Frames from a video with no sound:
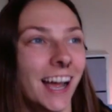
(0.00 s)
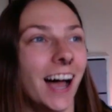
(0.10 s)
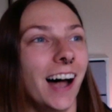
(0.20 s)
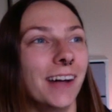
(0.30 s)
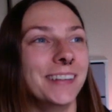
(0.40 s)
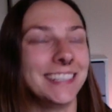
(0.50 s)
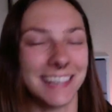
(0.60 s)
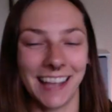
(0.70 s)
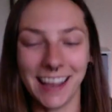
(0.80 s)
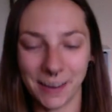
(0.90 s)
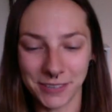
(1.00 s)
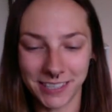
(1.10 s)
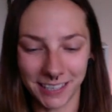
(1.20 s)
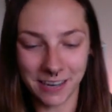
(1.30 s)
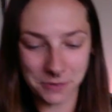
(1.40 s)
Um, and today I was
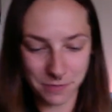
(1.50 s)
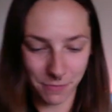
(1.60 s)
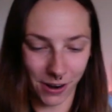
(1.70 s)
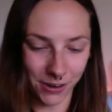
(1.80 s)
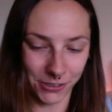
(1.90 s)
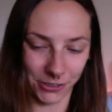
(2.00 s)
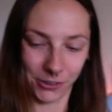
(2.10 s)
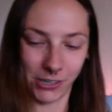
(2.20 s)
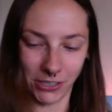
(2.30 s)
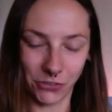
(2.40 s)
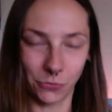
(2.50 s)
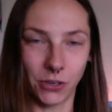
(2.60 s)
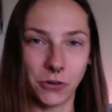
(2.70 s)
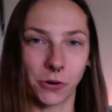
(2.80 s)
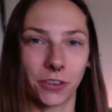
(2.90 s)
sitting with Mars across from the
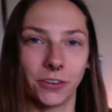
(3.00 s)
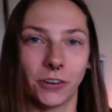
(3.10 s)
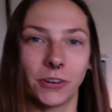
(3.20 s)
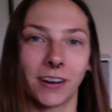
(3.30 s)
North Node,